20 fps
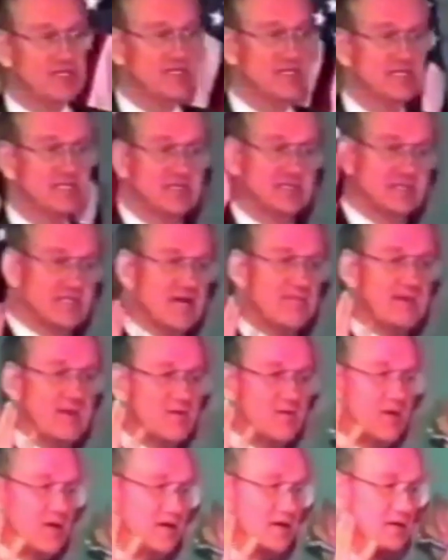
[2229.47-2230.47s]
He says, some
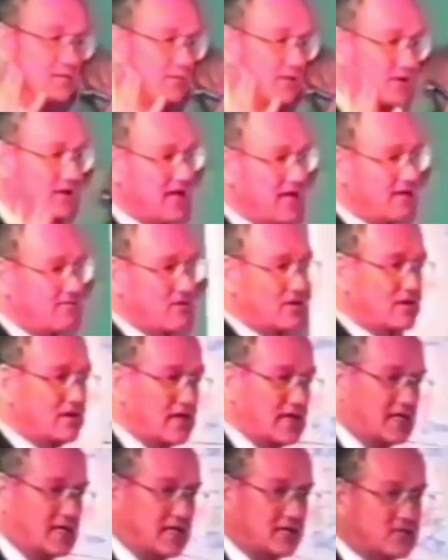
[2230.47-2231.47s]
people aren't going to believe you can
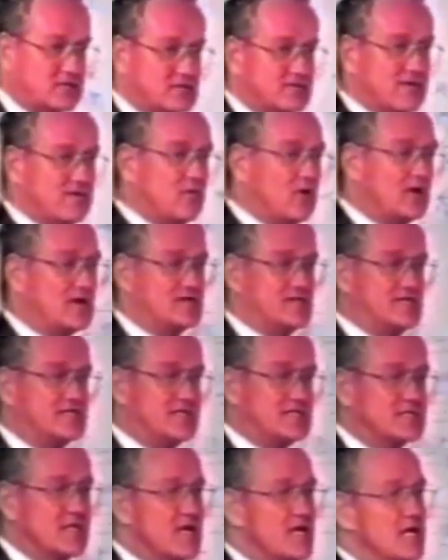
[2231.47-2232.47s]
get an interest-free mortgage. He
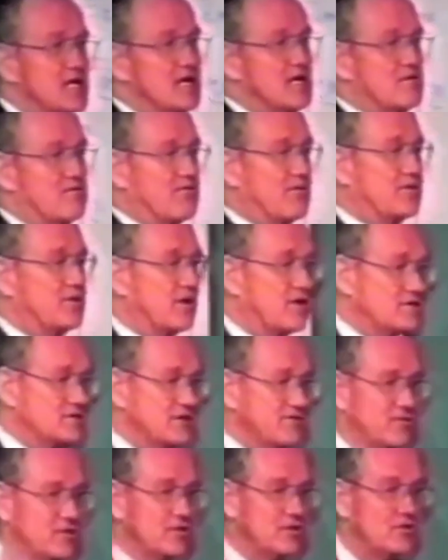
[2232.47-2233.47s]
says, for those
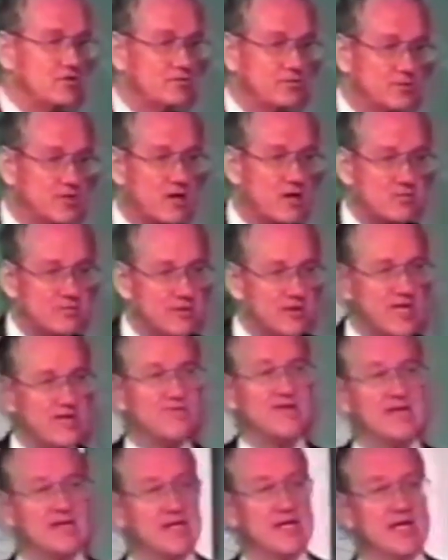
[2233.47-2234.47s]
of you who don't believe
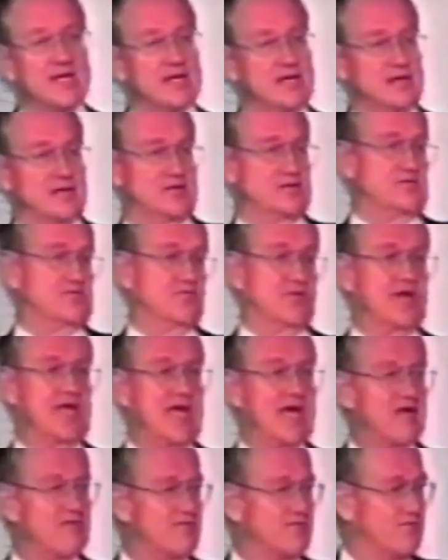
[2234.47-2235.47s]
it, we
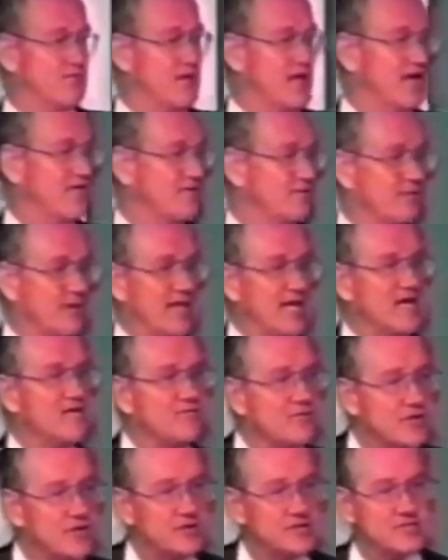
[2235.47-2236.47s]
have a plan for you.